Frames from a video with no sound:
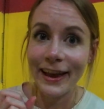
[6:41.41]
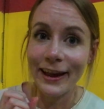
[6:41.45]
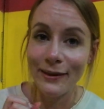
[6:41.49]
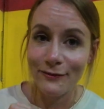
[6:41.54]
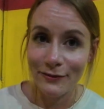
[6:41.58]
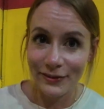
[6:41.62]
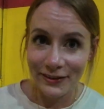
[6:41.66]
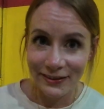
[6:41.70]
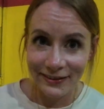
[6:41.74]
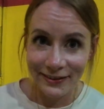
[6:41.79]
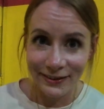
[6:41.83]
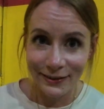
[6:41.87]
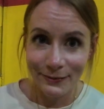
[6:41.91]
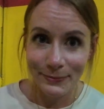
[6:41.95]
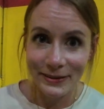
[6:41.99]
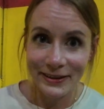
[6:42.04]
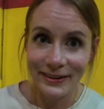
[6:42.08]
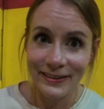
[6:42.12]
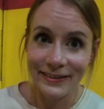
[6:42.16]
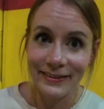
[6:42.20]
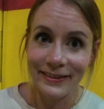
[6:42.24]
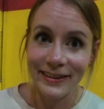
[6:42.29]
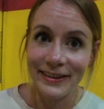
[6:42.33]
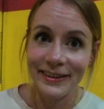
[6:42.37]
ever since we
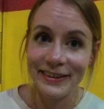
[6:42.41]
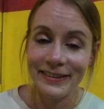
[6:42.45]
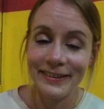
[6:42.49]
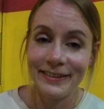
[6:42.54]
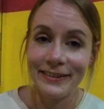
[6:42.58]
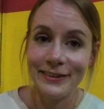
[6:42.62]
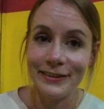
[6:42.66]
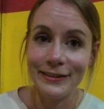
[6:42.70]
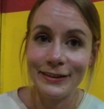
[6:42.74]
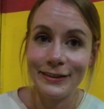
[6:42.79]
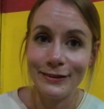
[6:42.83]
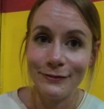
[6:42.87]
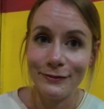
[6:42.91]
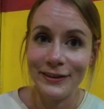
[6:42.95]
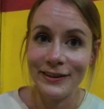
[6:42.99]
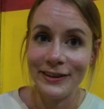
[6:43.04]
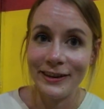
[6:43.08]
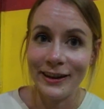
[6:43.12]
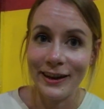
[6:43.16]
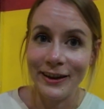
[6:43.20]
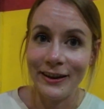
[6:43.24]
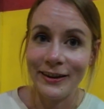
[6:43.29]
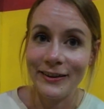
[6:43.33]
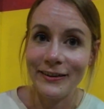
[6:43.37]
decided to do this
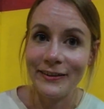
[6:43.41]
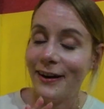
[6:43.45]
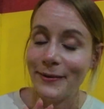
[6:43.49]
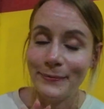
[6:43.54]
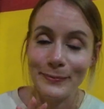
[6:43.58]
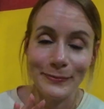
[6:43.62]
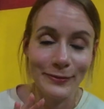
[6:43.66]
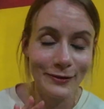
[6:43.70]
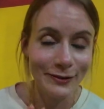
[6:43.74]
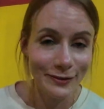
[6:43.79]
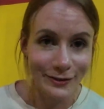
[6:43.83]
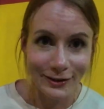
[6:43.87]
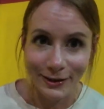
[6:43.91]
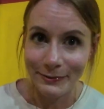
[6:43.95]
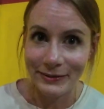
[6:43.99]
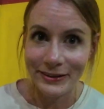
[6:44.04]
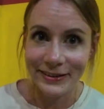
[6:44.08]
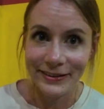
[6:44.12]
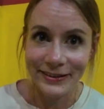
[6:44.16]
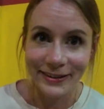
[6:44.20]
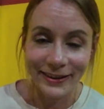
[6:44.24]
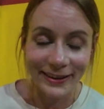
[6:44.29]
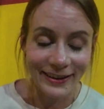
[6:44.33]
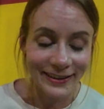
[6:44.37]
video. I'm so
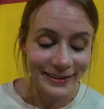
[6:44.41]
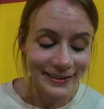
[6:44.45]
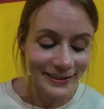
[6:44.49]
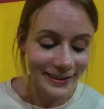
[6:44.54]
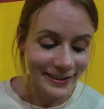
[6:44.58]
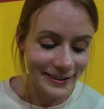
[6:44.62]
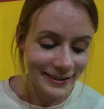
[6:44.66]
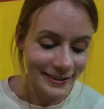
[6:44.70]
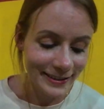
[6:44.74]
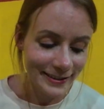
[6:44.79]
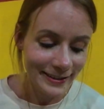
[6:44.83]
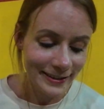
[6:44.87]
excited.